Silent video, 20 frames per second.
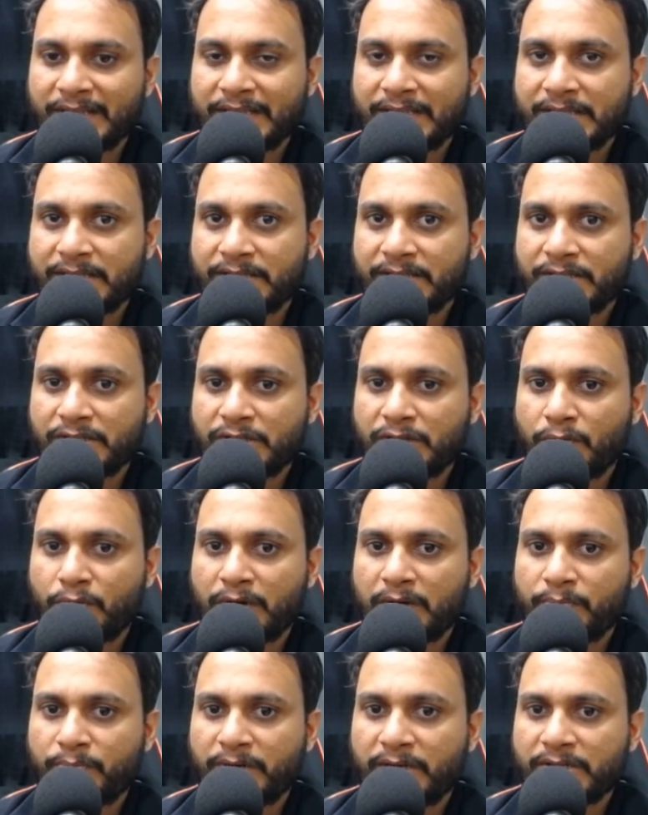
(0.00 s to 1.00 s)
This is just a
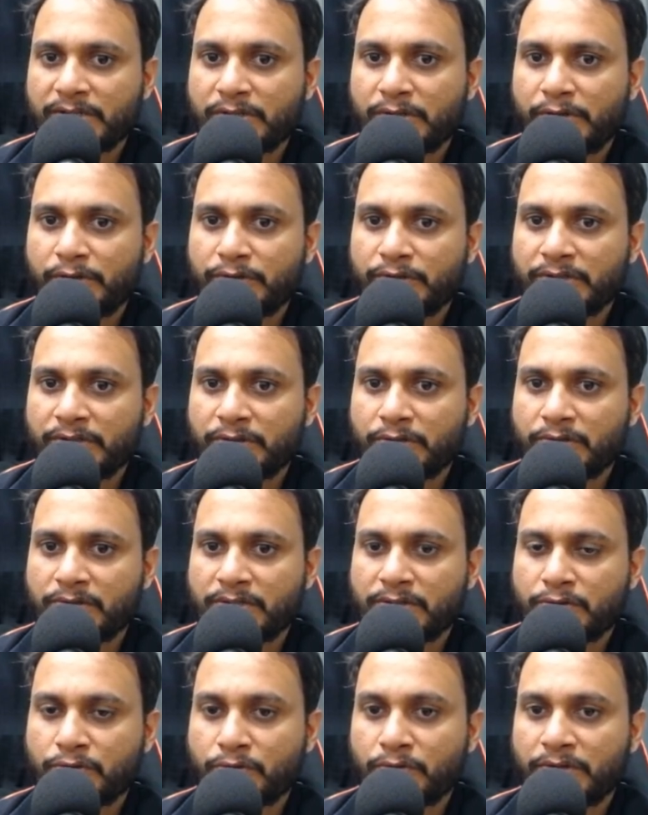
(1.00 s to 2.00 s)
one parse
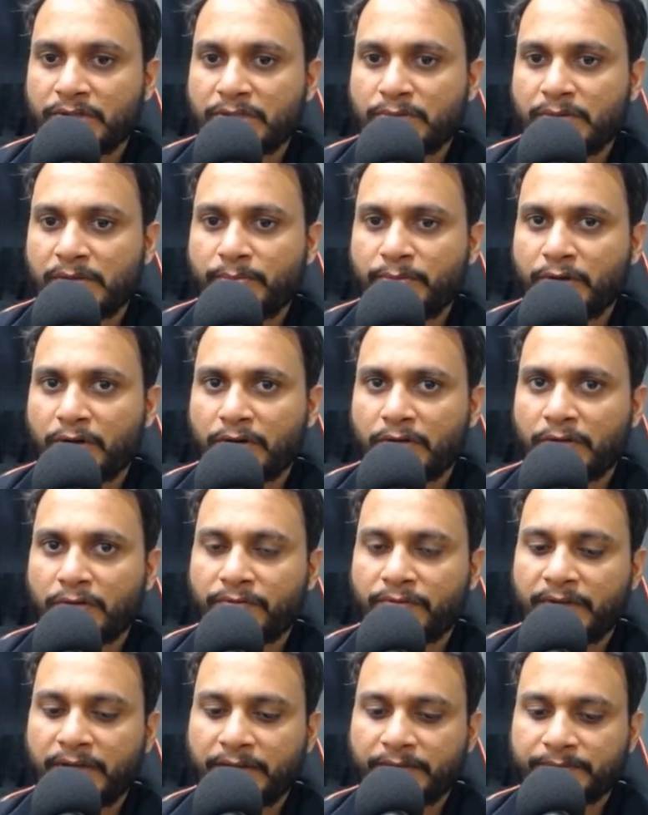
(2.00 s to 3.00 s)
solution. So this will be order
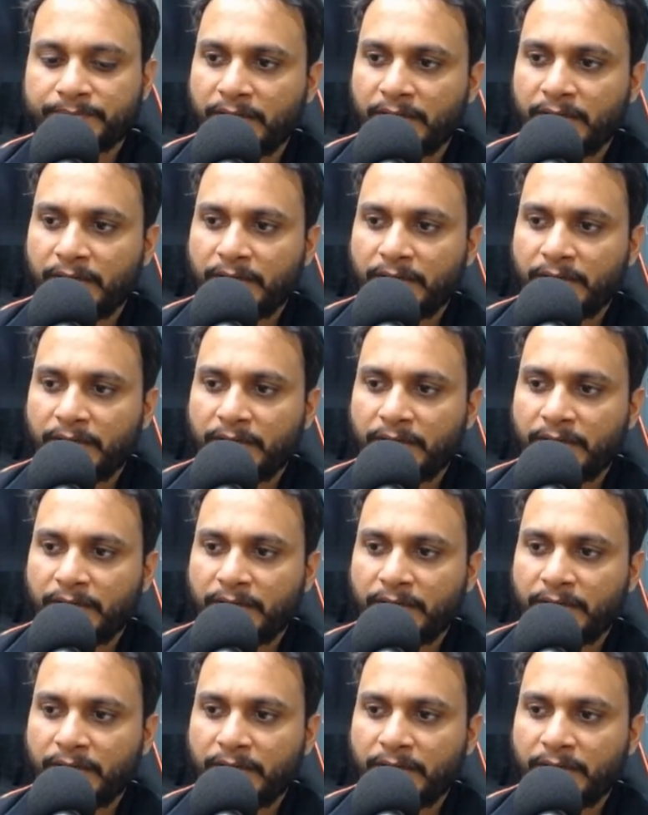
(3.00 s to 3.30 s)
of n.